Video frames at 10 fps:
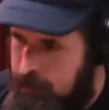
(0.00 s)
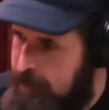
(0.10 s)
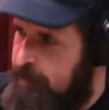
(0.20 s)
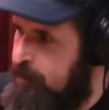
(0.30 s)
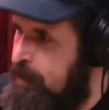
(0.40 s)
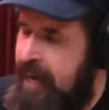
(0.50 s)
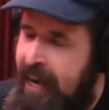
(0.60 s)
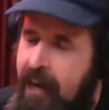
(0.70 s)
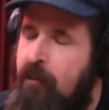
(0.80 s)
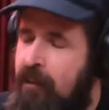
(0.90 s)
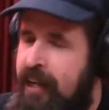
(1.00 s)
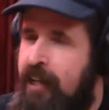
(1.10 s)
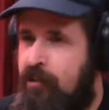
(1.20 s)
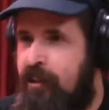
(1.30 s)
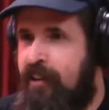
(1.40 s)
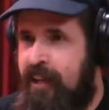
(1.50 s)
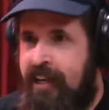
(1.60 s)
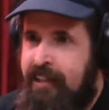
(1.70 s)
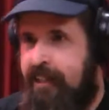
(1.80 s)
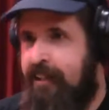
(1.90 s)
would be outraged at the
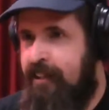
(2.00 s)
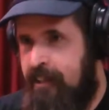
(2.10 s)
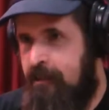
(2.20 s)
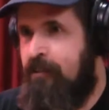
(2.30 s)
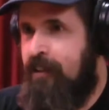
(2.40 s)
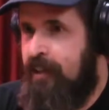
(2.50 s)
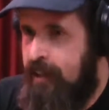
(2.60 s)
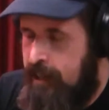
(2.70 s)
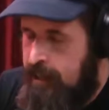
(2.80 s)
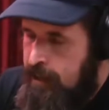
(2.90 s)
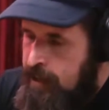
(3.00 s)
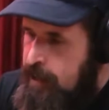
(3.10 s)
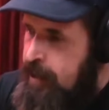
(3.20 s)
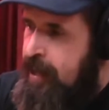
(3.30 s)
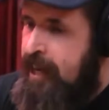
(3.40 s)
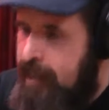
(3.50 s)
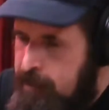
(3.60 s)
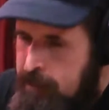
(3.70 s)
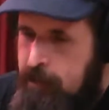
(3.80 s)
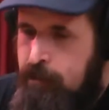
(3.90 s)
idea that there is a
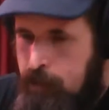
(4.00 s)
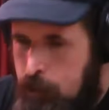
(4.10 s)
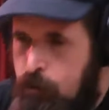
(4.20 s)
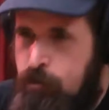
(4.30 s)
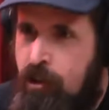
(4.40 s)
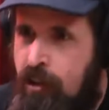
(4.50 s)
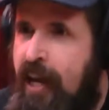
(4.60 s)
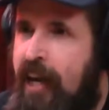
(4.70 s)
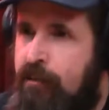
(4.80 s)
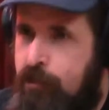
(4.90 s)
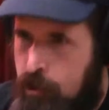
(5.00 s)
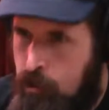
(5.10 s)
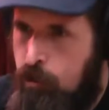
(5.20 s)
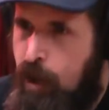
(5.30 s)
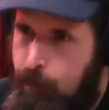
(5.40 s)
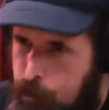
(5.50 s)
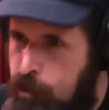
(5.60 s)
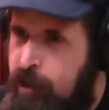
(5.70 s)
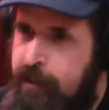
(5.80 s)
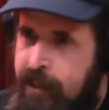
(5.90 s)
institutionalized
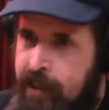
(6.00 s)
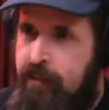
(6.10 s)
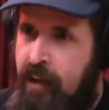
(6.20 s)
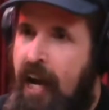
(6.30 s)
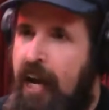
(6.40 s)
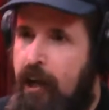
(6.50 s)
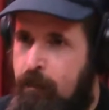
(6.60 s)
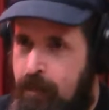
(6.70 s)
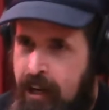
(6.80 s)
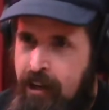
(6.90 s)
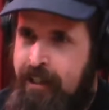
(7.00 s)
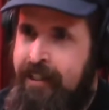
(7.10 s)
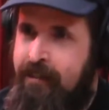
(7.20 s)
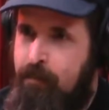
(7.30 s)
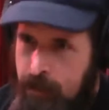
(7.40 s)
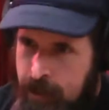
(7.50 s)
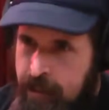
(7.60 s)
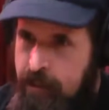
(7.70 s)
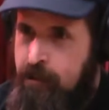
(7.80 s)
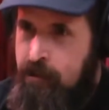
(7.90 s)
corruption in the entire American
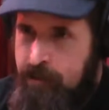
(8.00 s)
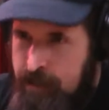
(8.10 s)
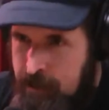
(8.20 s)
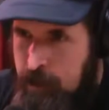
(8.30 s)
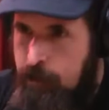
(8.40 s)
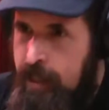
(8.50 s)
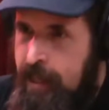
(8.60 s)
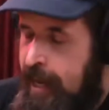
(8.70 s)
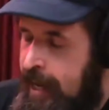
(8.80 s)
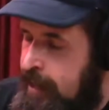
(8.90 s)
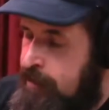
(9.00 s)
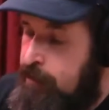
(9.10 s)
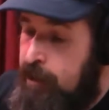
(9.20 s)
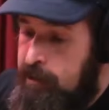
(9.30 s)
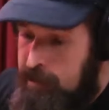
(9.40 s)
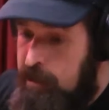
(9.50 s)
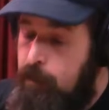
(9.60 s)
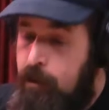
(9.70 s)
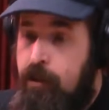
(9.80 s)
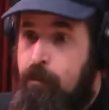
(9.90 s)
political system. And it's very
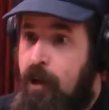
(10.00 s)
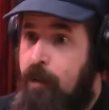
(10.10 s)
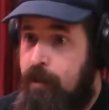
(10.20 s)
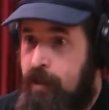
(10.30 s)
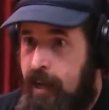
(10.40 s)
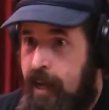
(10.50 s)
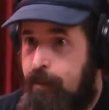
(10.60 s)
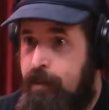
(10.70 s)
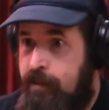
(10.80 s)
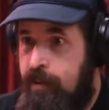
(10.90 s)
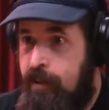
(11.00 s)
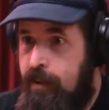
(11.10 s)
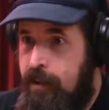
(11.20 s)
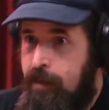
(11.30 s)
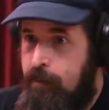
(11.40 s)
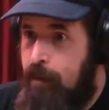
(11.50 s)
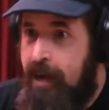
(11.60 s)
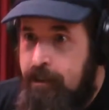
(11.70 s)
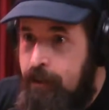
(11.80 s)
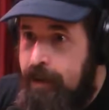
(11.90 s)
similar to the problem that happens in
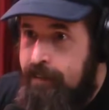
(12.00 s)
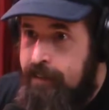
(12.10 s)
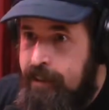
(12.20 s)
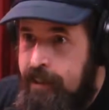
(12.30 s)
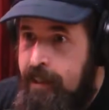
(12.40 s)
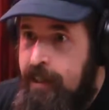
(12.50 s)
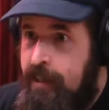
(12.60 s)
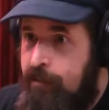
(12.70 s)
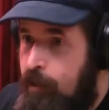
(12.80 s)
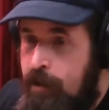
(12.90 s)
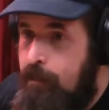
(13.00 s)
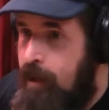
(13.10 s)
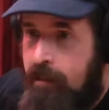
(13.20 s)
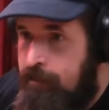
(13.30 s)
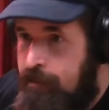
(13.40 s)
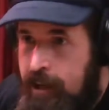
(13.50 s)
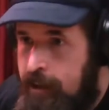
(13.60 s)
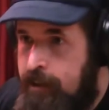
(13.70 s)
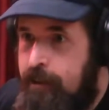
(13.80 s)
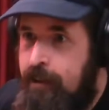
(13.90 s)
bike racing. If one
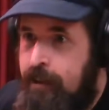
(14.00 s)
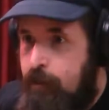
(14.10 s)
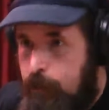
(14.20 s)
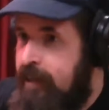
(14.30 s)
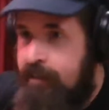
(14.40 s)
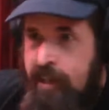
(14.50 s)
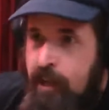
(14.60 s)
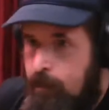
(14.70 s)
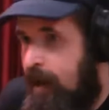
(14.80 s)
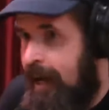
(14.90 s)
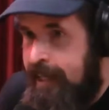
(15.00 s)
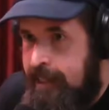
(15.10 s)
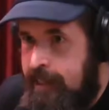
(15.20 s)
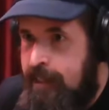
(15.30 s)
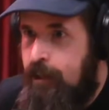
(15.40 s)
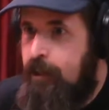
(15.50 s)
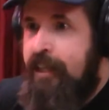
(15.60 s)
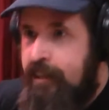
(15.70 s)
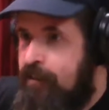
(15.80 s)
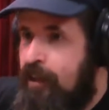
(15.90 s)
motherfucker rigs their bike or
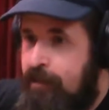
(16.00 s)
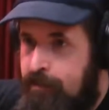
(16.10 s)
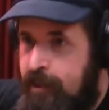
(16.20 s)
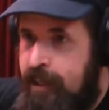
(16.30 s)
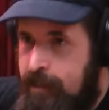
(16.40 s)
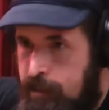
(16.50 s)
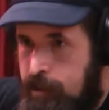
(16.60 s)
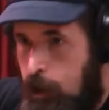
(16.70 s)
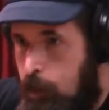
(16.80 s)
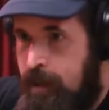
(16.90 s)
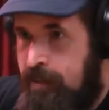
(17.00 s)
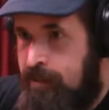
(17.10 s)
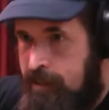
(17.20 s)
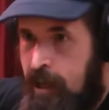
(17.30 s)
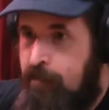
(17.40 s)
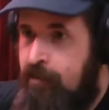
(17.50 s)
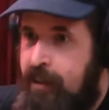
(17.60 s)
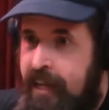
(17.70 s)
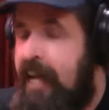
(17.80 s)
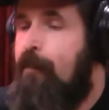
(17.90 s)
gets on fucking doping stuff
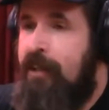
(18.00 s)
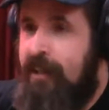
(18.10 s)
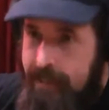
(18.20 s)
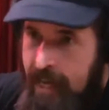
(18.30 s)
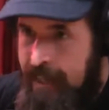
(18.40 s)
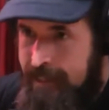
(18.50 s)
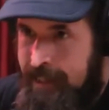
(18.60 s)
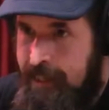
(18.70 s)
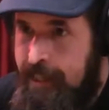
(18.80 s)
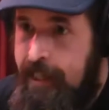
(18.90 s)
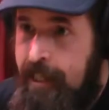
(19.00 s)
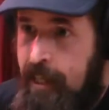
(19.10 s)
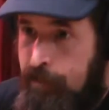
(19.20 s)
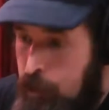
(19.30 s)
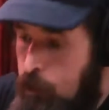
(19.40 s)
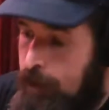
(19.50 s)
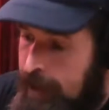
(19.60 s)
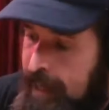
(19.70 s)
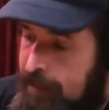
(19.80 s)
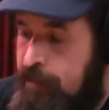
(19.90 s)
that can't be detected, if you want
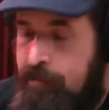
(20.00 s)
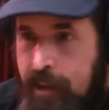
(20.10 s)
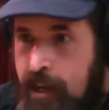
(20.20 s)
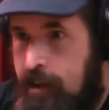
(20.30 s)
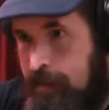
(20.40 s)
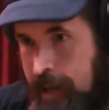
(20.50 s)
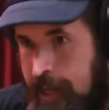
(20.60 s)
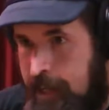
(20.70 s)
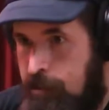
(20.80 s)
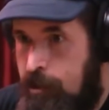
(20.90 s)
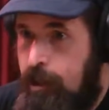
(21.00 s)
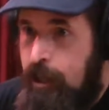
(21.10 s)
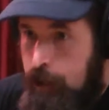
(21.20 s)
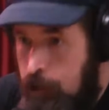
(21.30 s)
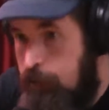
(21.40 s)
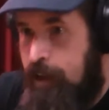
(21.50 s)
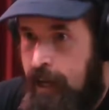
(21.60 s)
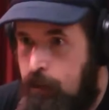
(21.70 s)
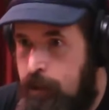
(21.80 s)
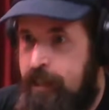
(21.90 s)
to have a fair advantage, you've got
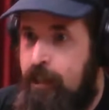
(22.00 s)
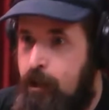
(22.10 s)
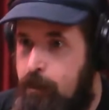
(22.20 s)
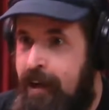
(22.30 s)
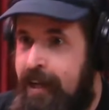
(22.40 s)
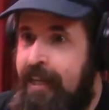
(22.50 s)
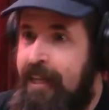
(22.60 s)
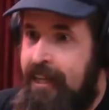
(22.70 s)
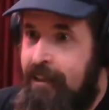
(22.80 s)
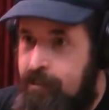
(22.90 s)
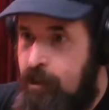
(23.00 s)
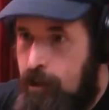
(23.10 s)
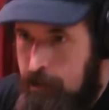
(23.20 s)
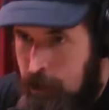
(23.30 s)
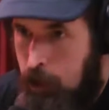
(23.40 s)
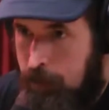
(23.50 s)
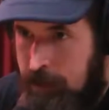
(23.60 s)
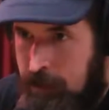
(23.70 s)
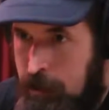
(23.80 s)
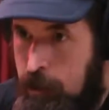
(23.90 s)
to rig your bike and start
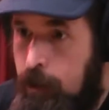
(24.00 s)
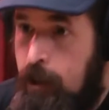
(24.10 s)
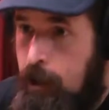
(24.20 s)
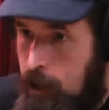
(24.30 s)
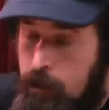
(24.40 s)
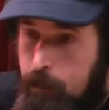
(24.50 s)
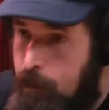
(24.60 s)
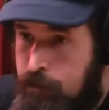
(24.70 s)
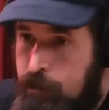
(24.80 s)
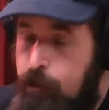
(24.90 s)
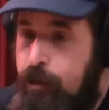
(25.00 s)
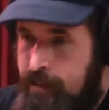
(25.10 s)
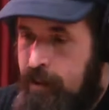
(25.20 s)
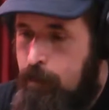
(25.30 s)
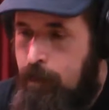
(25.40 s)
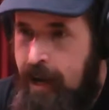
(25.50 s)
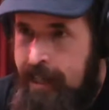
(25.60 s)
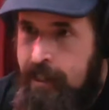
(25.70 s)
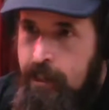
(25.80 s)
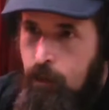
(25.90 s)
doping too, or the person who rigs their
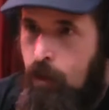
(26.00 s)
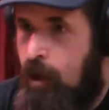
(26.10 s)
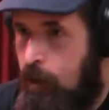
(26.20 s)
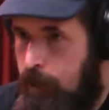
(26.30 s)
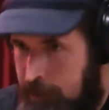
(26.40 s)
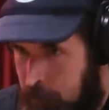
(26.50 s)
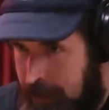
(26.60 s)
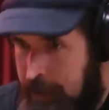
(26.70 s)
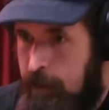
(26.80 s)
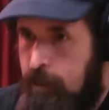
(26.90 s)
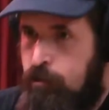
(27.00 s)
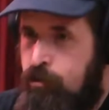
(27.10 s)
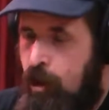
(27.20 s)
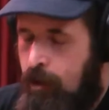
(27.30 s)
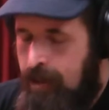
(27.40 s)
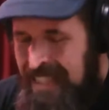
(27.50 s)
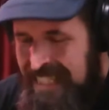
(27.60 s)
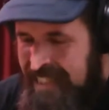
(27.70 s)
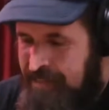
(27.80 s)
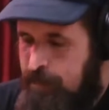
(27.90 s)
bike will always win. So
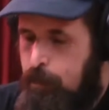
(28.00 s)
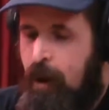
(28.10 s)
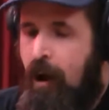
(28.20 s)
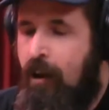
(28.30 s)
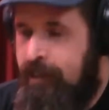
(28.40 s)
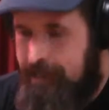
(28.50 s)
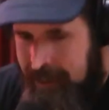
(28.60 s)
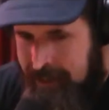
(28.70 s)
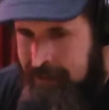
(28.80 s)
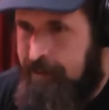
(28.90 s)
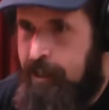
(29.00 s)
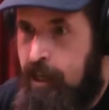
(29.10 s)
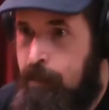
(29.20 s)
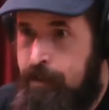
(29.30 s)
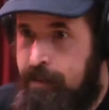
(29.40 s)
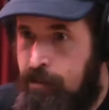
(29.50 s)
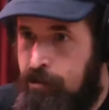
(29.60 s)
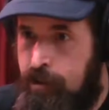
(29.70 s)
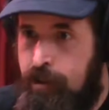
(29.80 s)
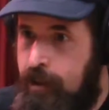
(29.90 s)
if politics is a
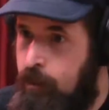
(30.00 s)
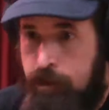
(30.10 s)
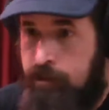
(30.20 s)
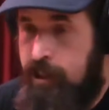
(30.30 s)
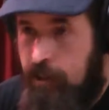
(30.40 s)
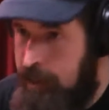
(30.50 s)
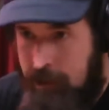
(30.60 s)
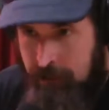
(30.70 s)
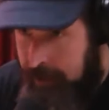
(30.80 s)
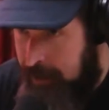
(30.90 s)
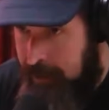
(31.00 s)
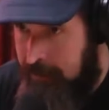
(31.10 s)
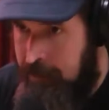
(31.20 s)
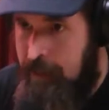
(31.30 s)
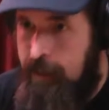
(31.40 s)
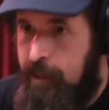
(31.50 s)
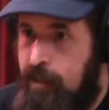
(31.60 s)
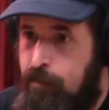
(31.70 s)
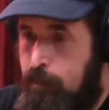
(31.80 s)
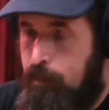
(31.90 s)
competition, which it clearly is, and
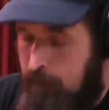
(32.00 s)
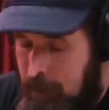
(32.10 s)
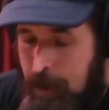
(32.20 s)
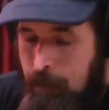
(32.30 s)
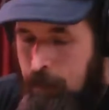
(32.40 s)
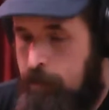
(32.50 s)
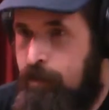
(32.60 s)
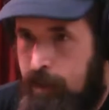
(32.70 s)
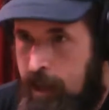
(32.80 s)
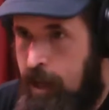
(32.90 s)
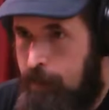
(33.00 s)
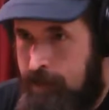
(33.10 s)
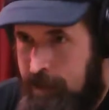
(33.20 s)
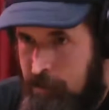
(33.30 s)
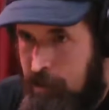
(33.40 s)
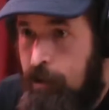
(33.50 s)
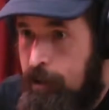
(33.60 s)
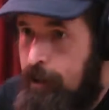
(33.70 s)
if members of the competition